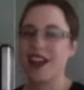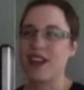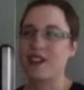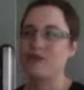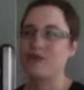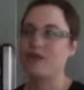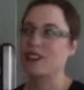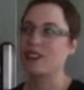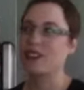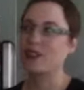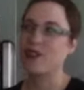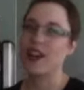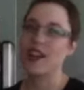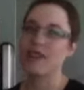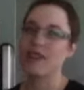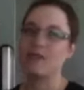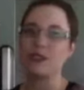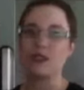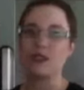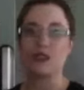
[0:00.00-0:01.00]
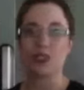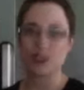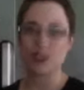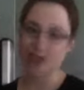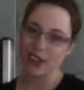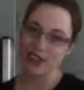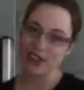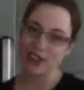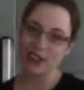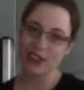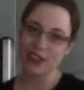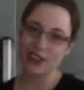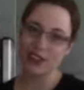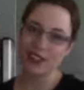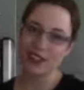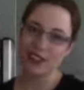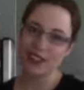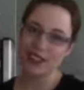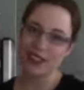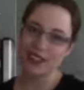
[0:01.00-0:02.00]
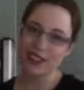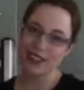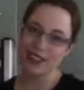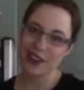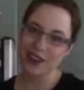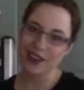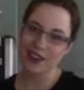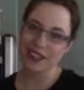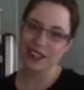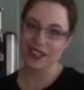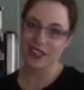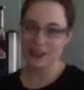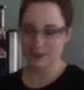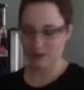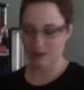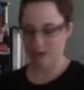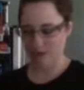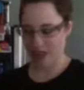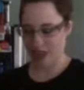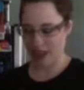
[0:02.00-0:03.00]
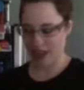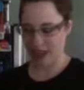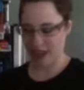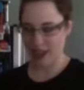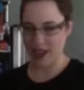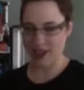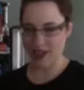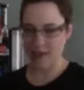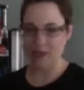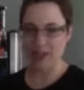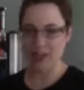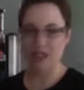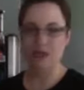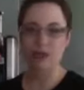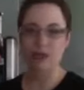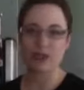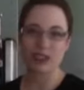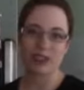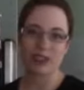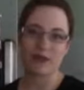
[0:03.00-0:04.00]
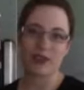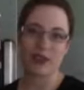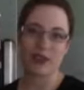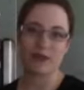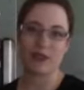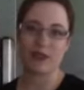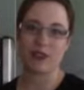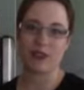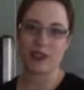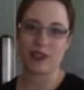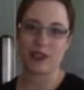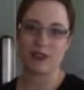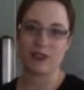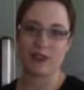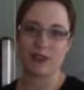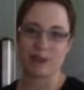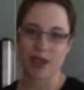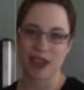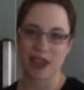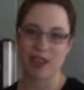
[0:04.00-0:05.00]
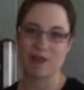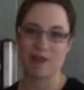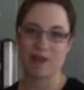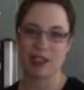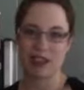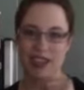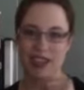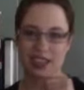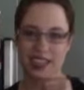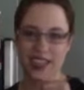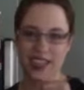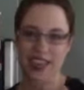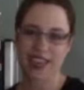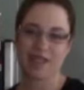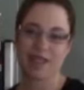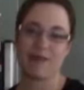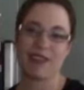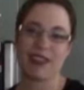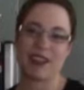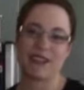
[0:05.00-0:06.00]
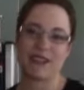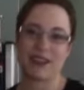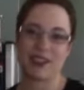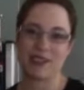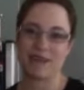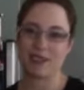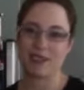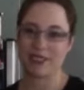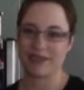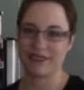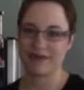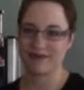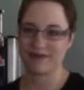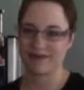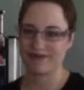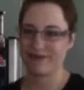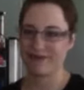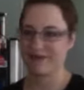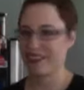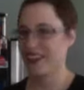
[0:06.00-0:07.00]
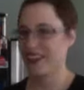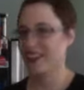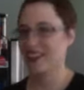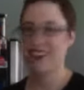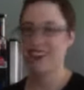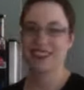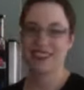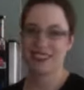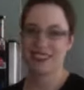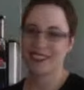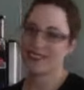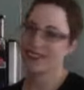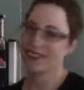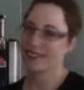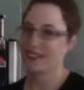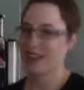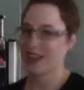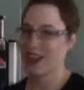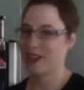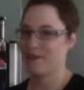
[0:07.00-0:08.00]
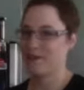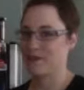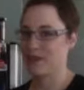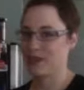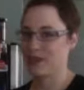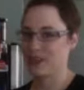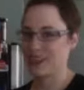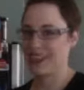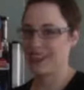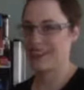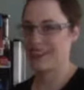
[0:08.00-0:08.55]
so I'm no stranger to this art, but it's really rough when all you have is a MacBook and a tiny mini flip. It's kind of bullshit.